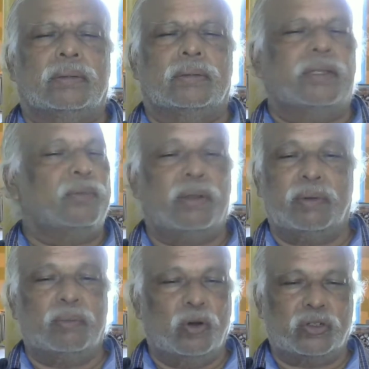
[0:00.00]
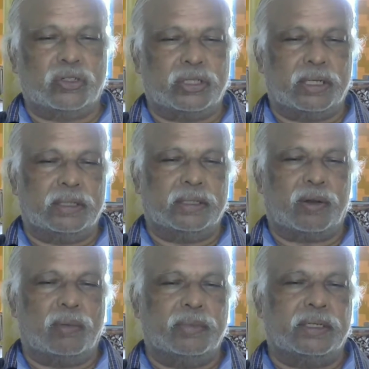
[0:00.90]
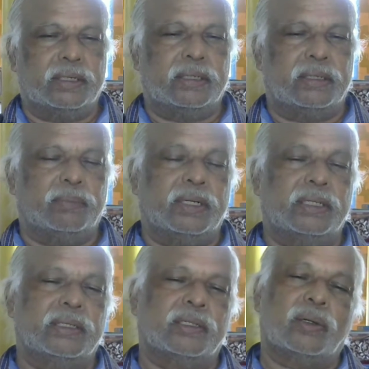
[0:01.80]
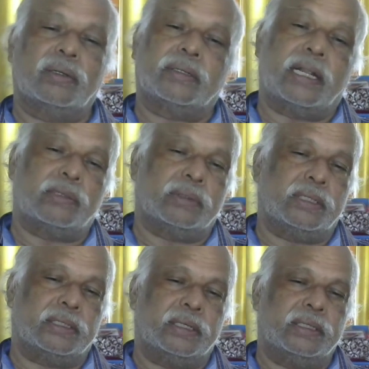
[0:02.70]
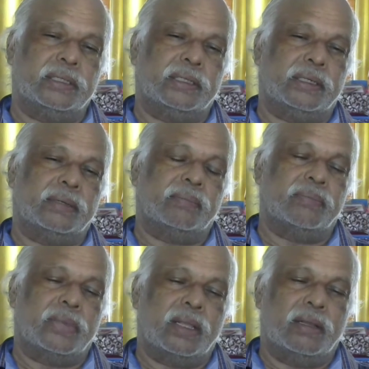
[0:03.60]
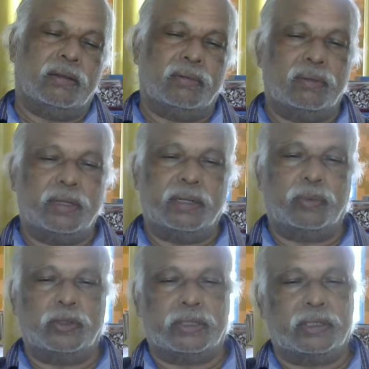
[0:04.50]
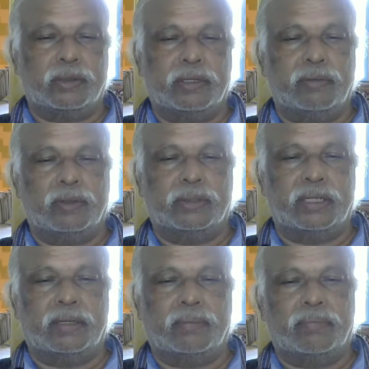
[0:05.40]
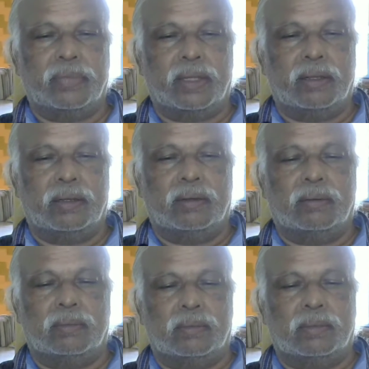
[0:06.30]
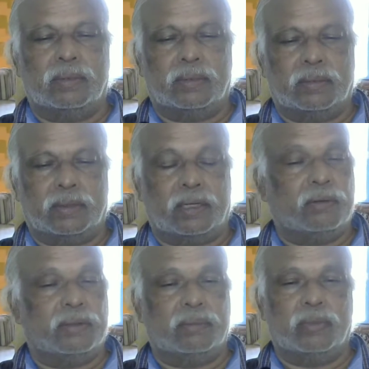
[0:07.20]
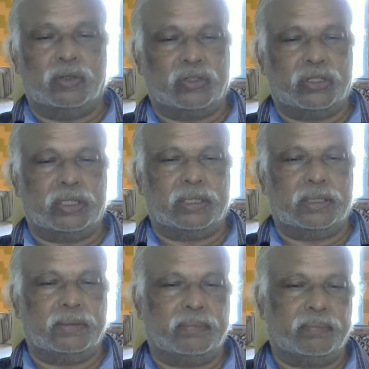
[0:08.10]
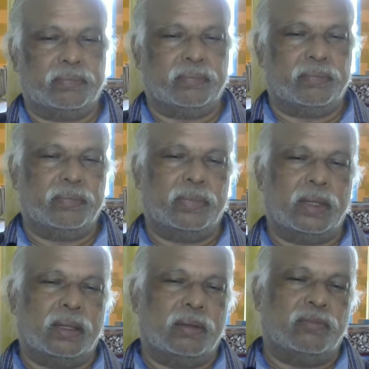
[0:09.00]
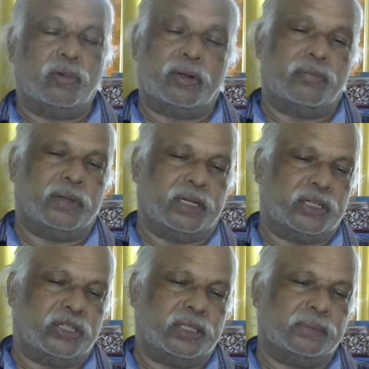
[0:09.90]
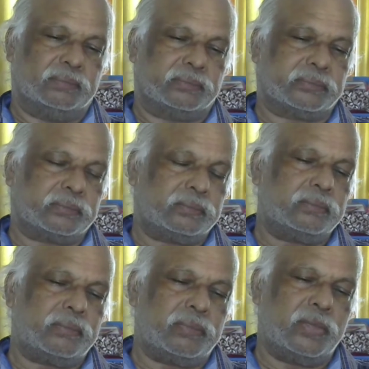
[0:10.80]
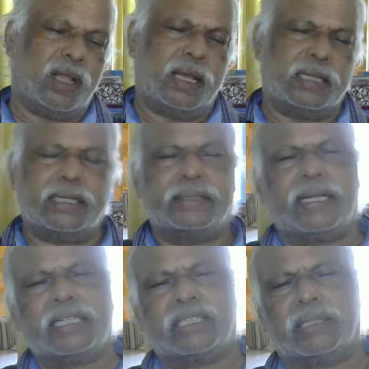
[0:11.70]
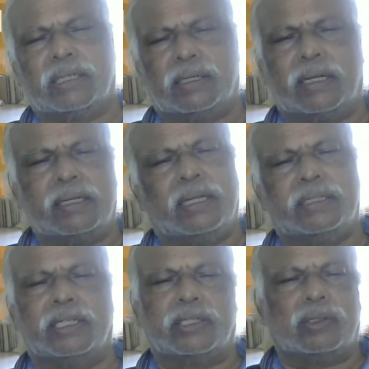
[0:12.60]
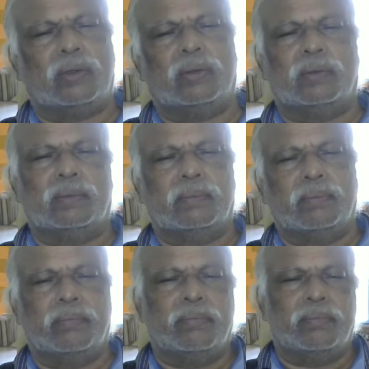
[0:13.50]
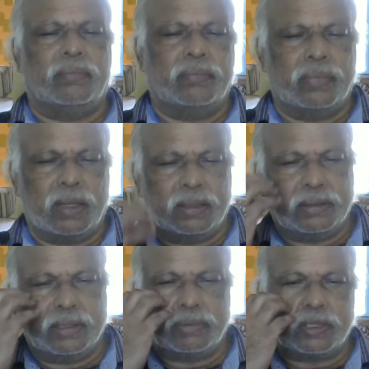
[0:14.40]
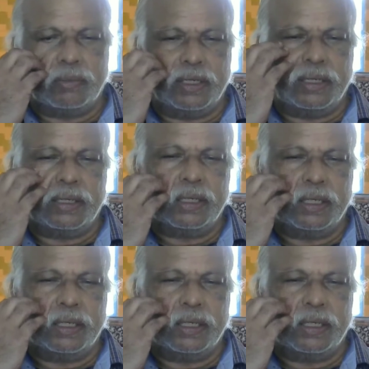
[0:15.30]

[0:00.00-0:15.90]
There may be books, and the competent persons on transportation engineering will be in a position to give you the relevant books for reference. As a text, Khanna and Gesto seems to be